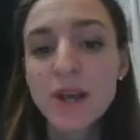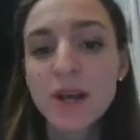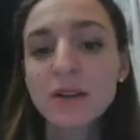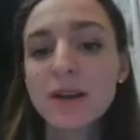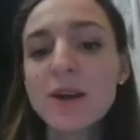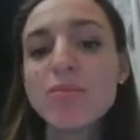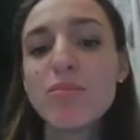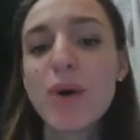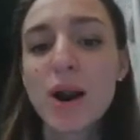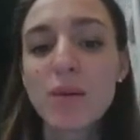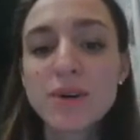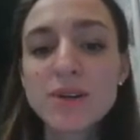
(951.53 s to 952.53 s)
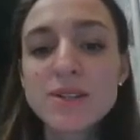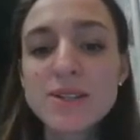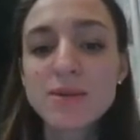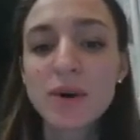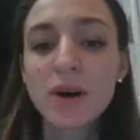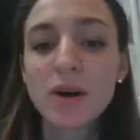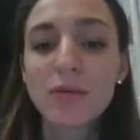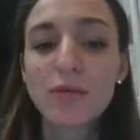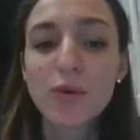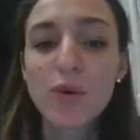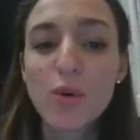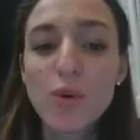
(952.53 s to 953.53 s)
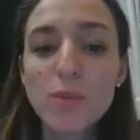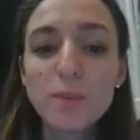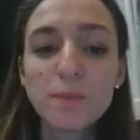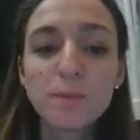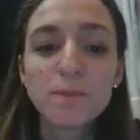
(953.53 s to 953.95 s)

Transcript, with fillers: lay barbers uh, from